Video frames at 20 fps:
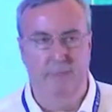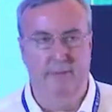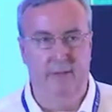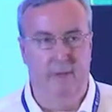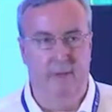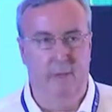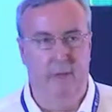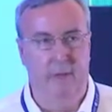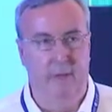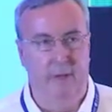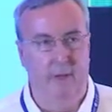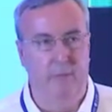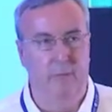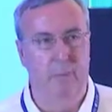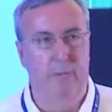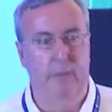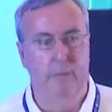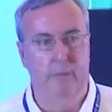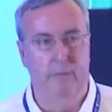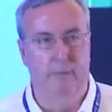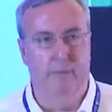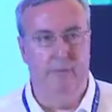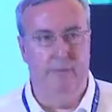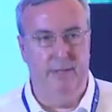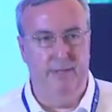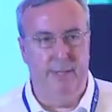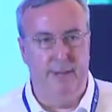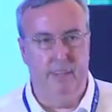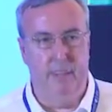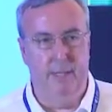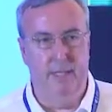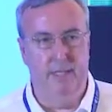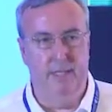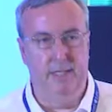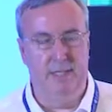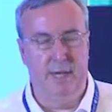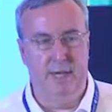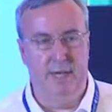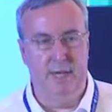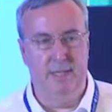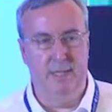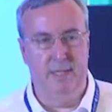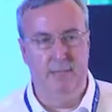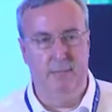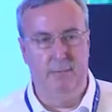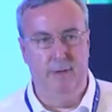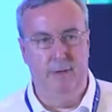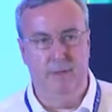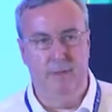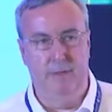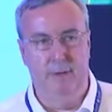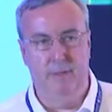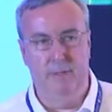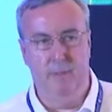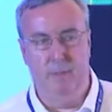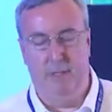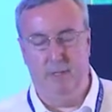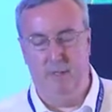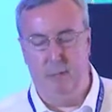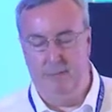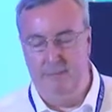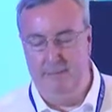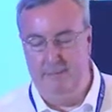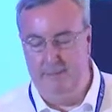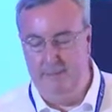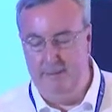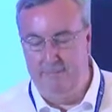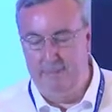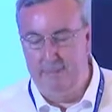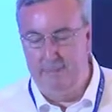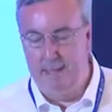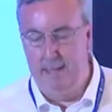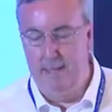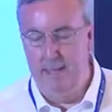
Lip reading: I think the world economy could more than double in size in real terms by 2050.